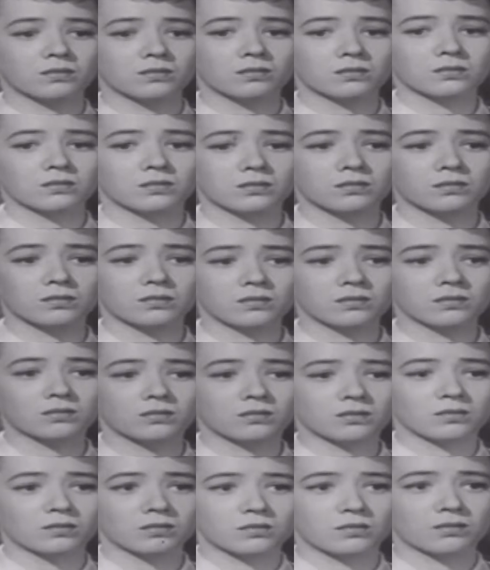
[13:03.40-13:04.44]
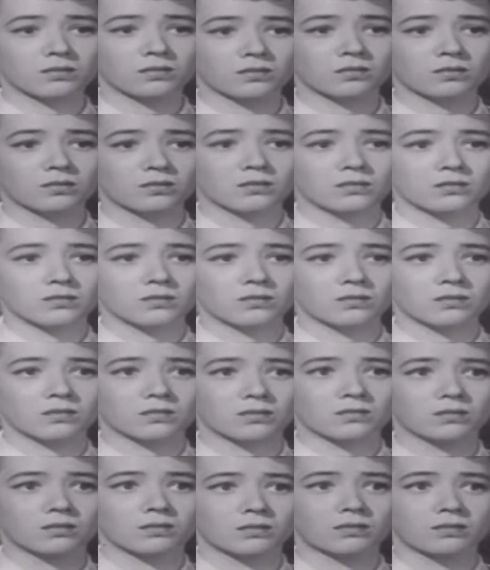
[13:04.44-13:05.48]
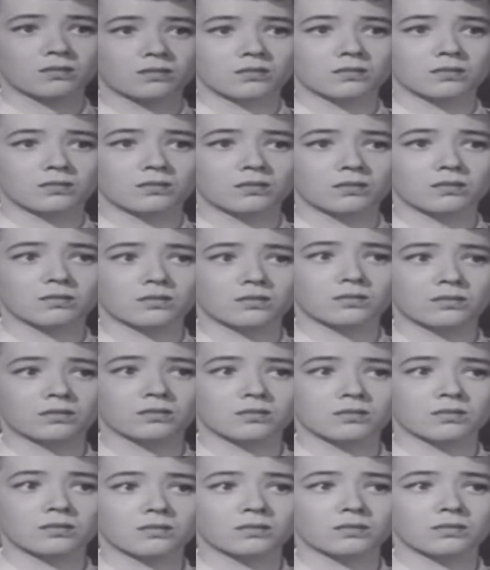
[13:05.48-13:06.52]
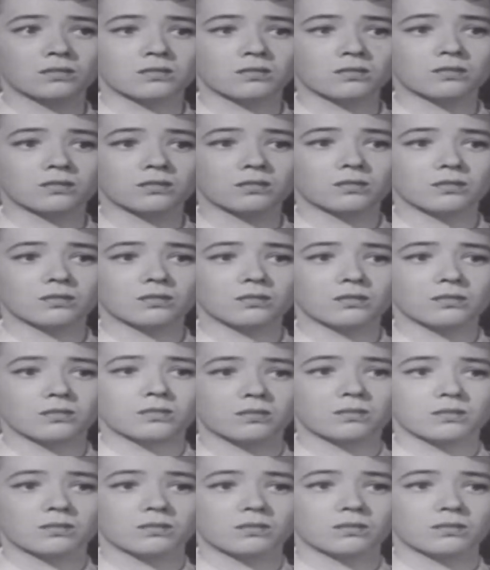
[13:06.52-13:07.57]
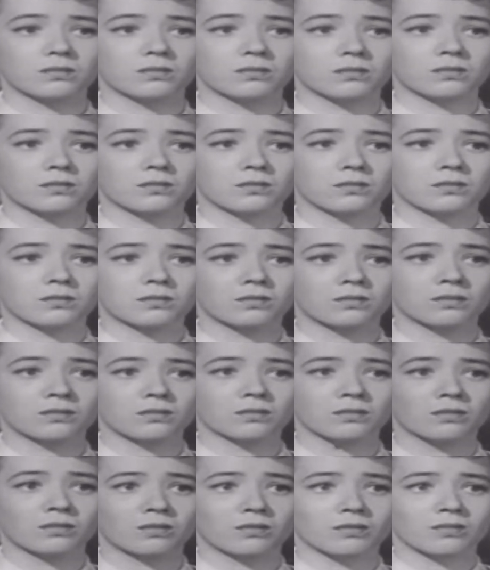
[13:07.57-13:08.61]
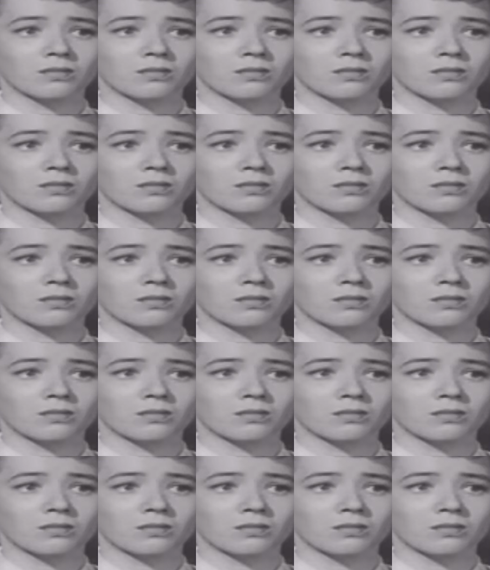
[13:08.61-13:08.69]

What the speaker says: The person shown says nothing.